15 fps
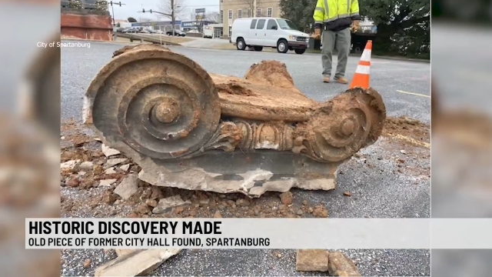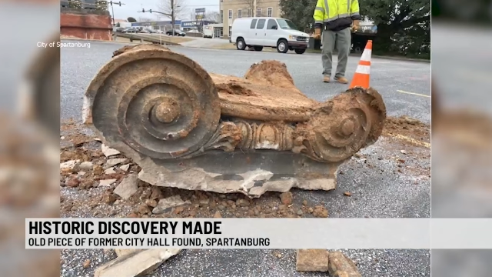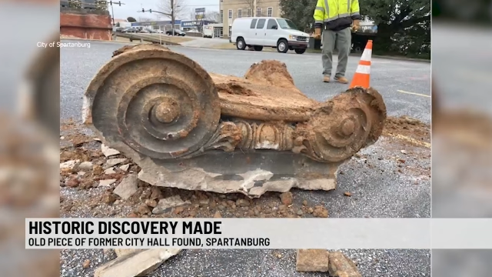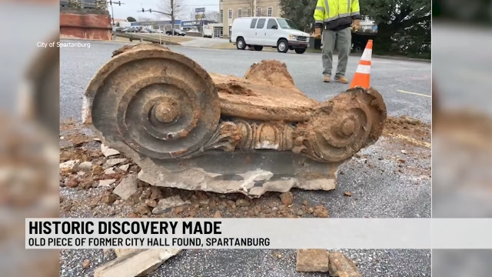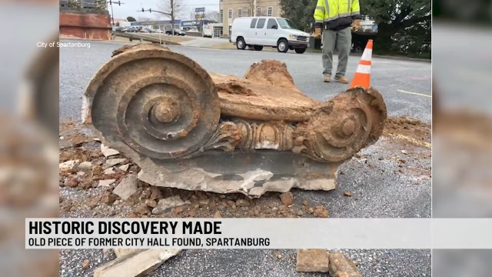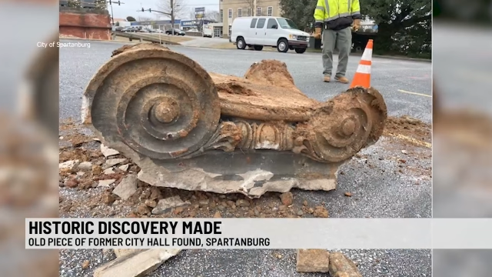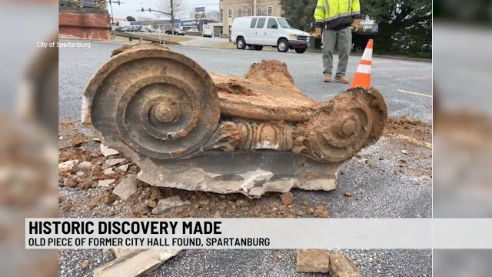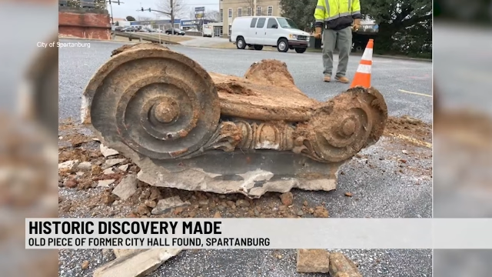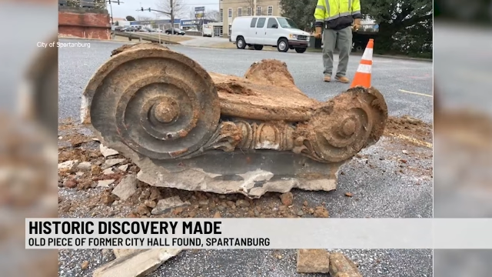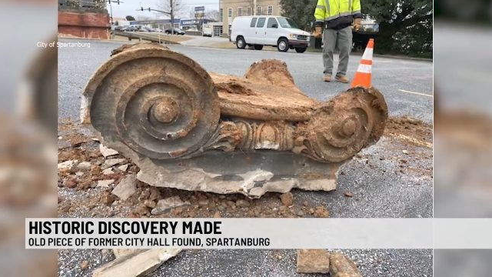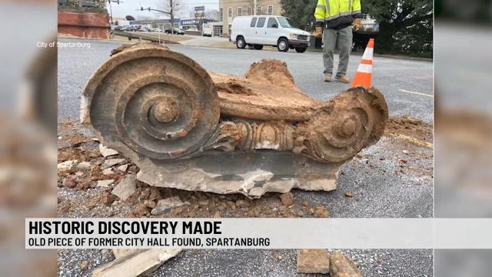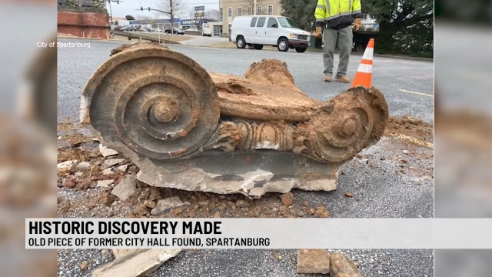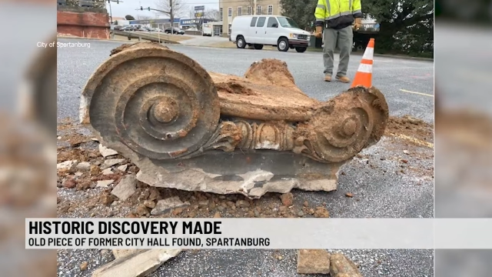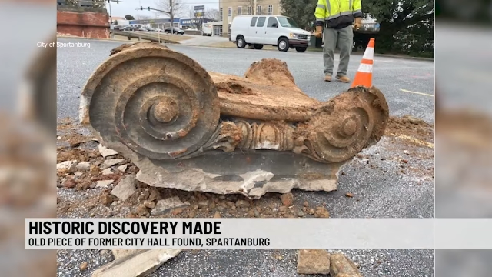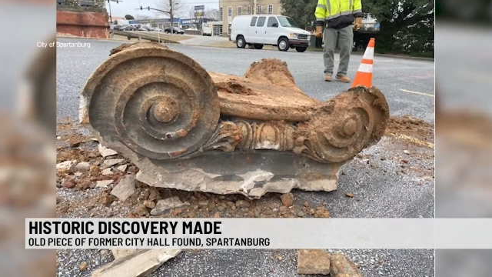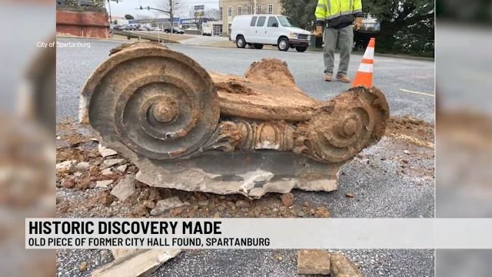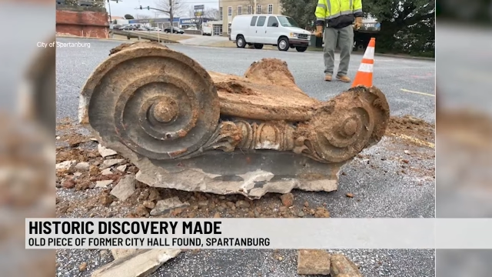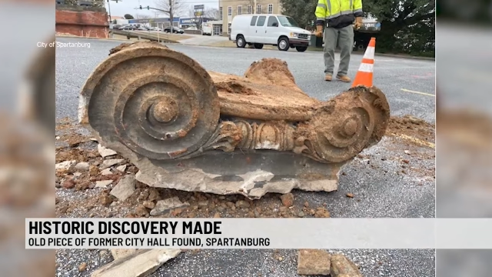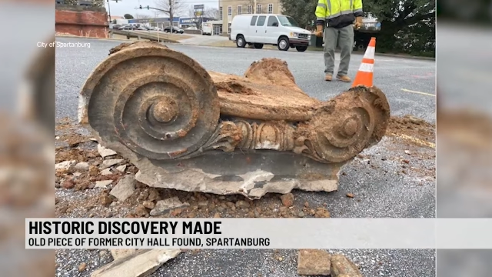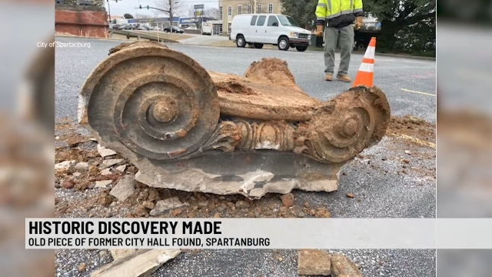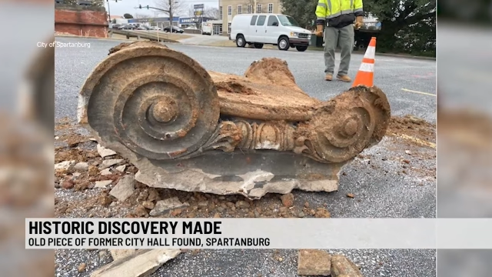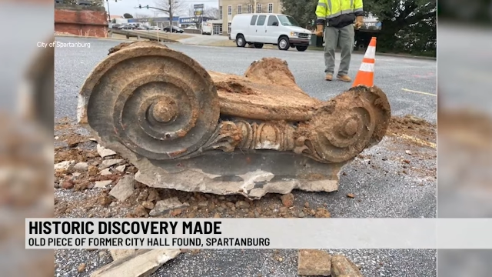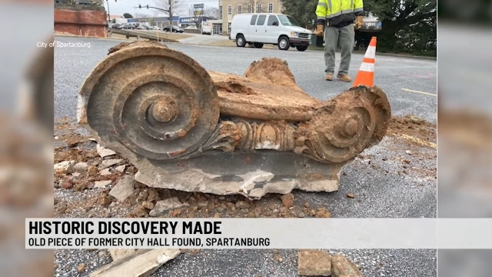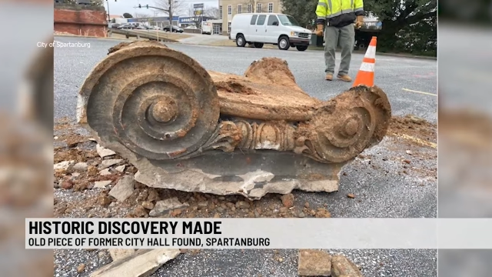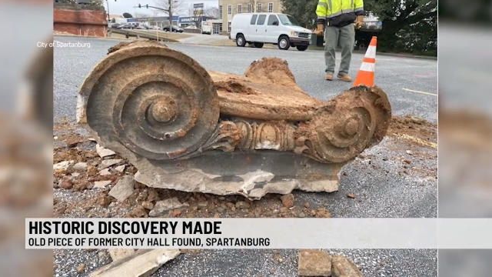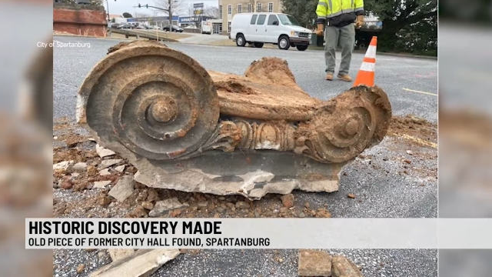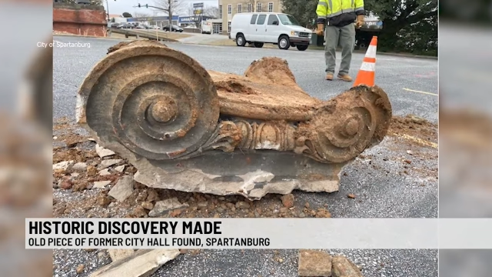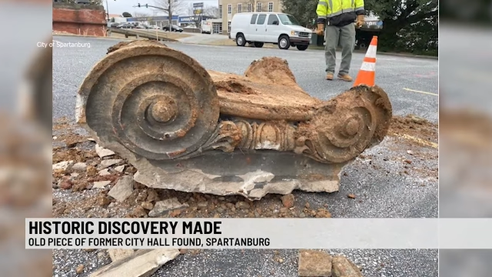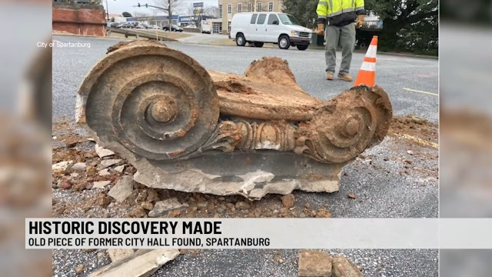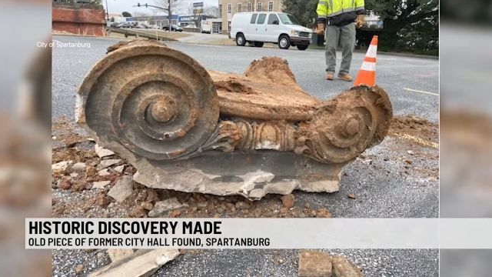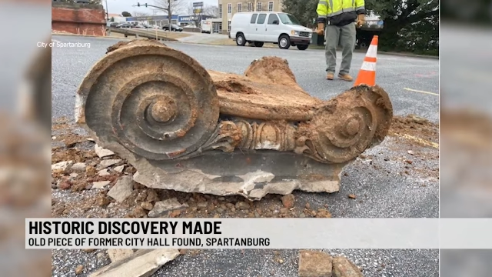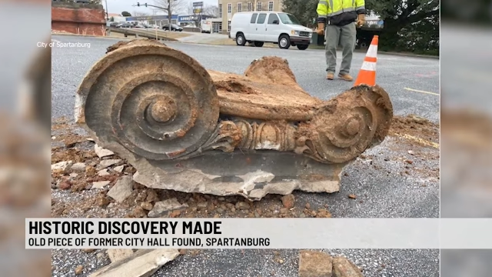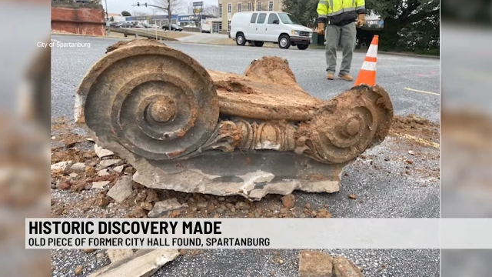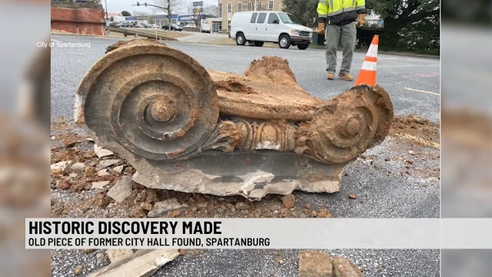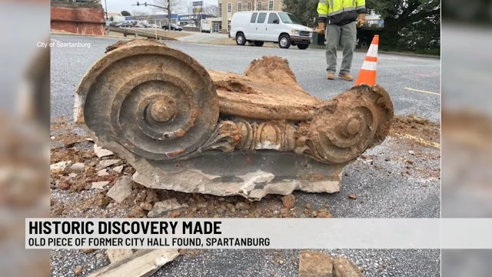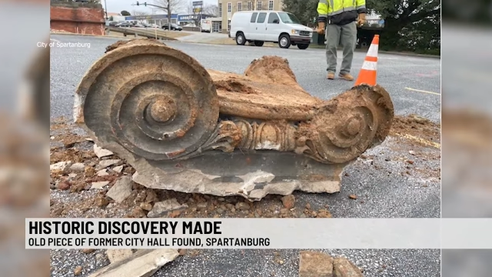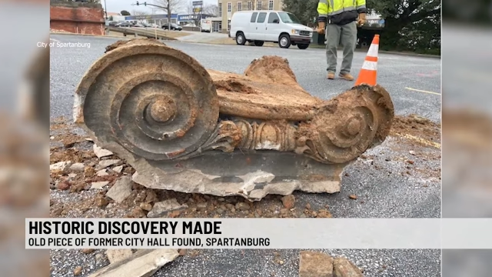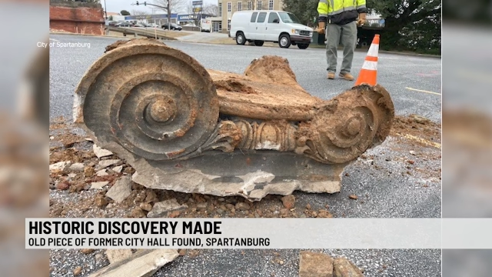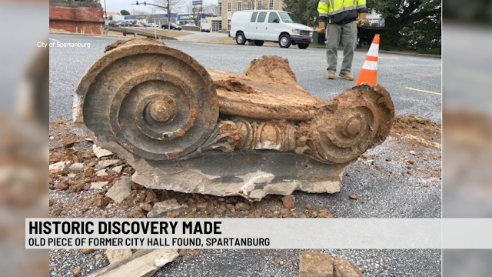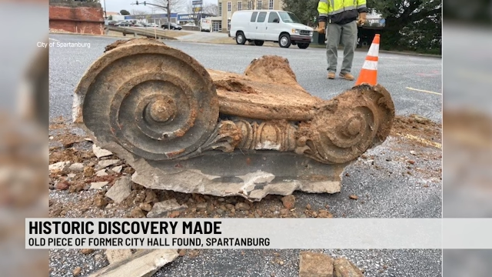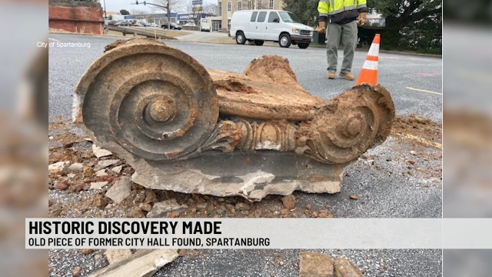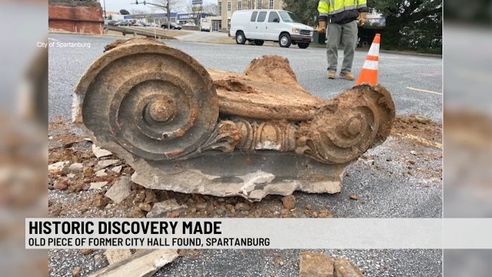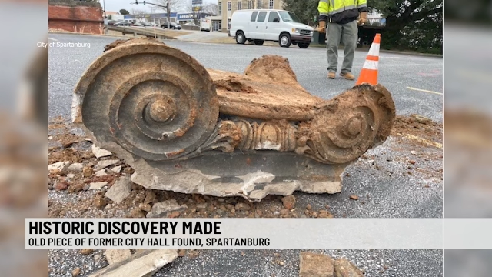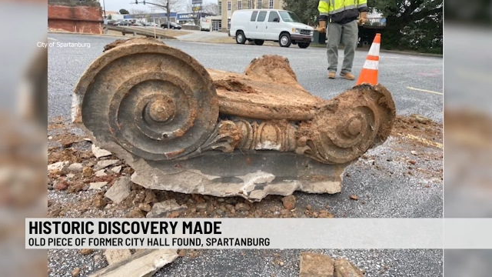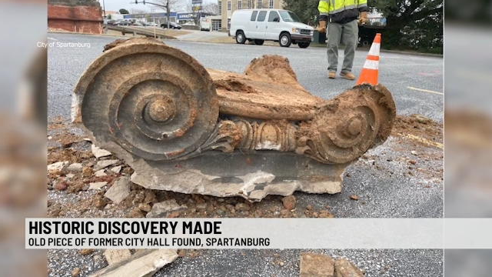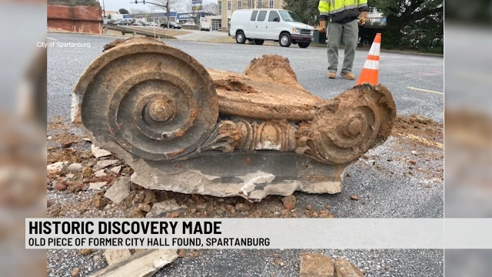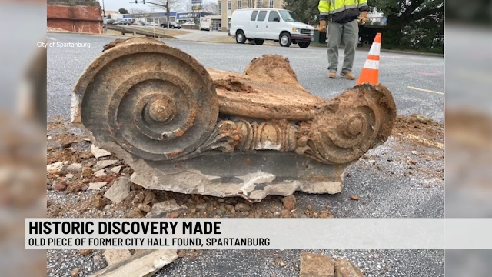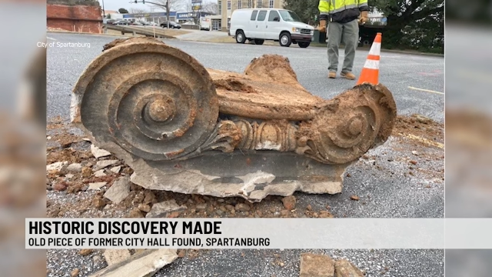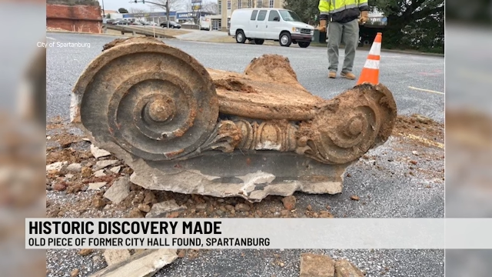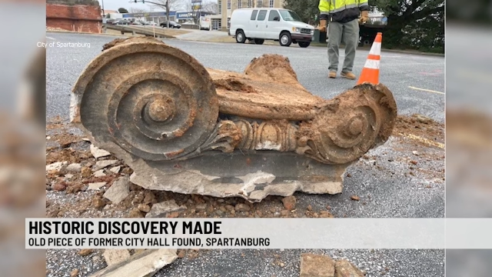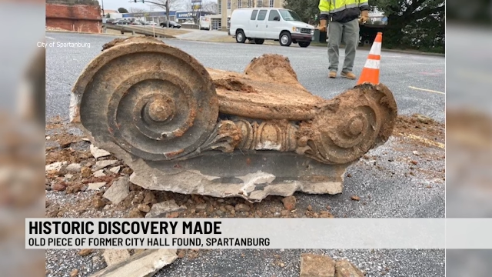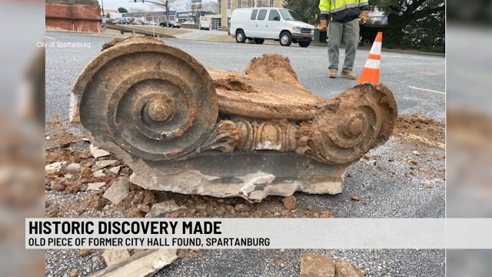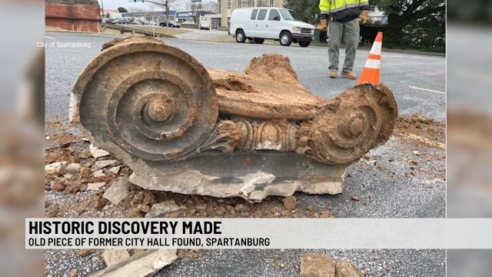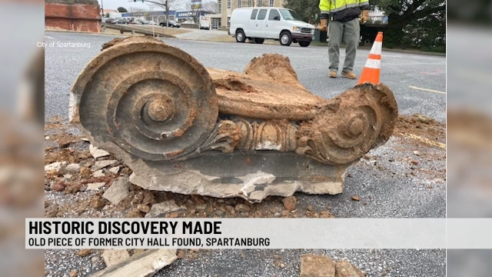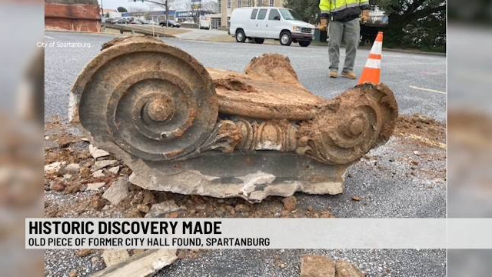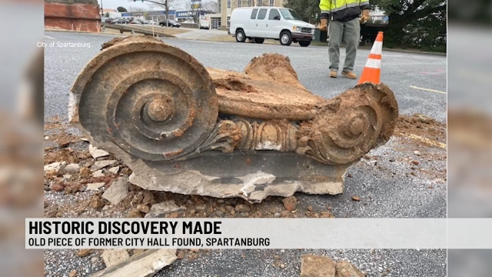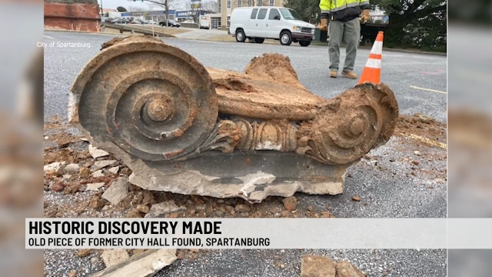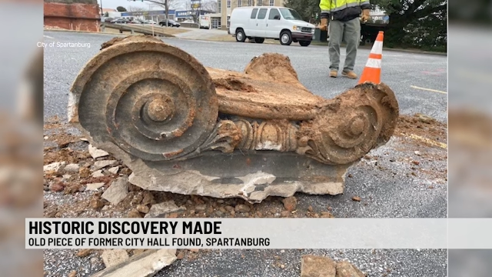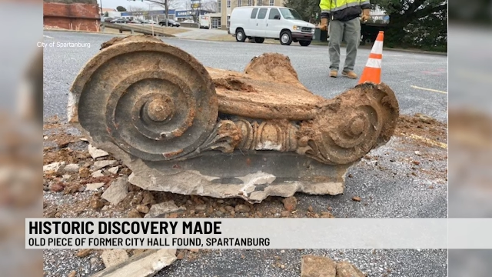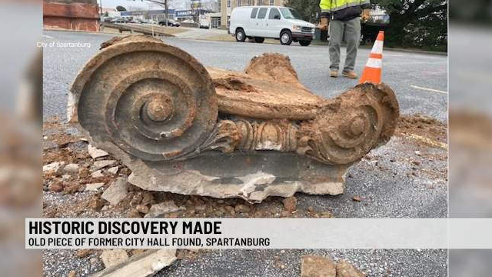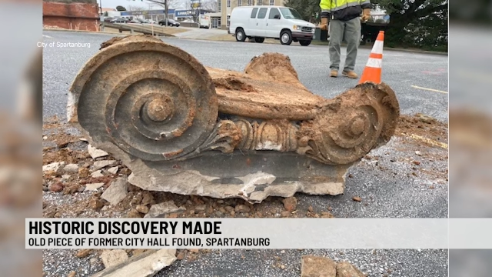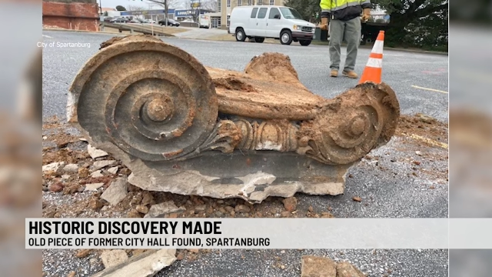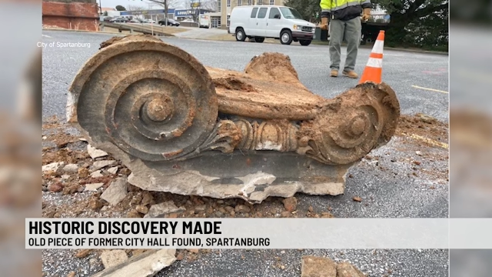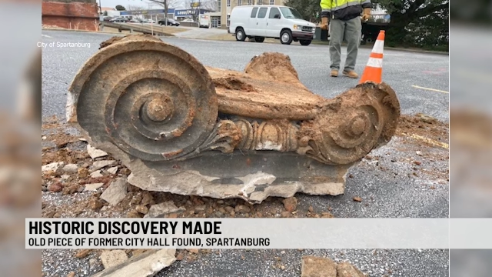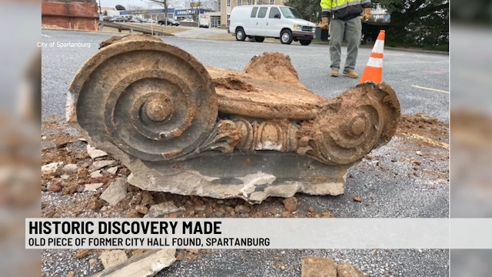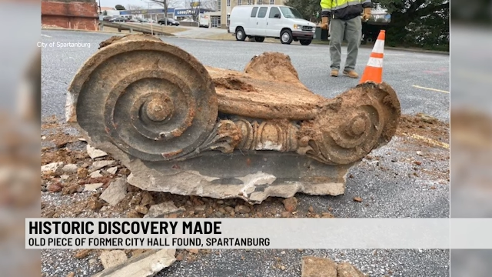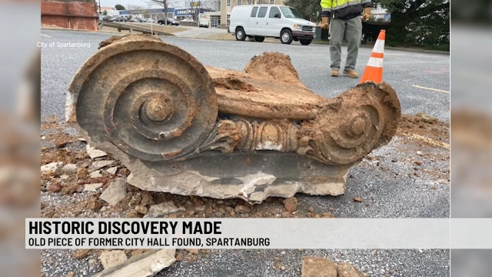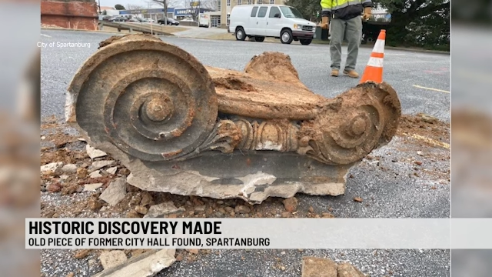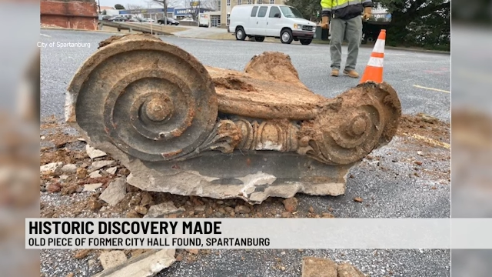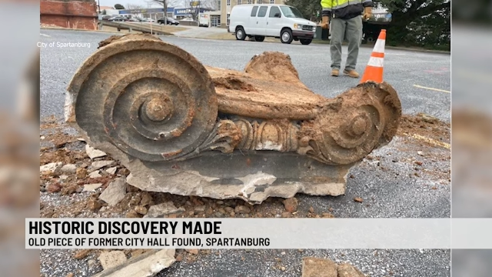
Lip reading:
(no speaker visible)